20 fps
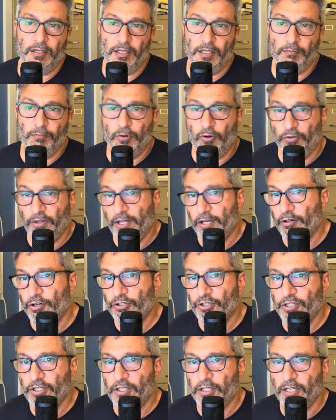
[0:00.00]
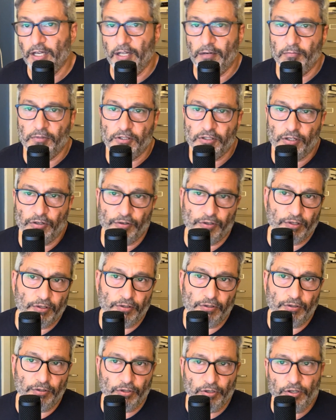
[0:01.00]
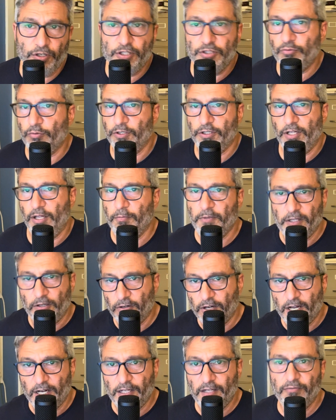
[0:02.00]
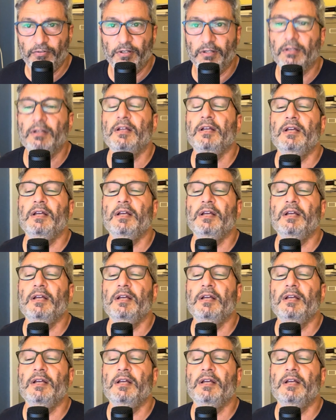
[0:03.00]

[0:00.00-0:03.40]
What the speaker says: in both energy and material goods. They're not even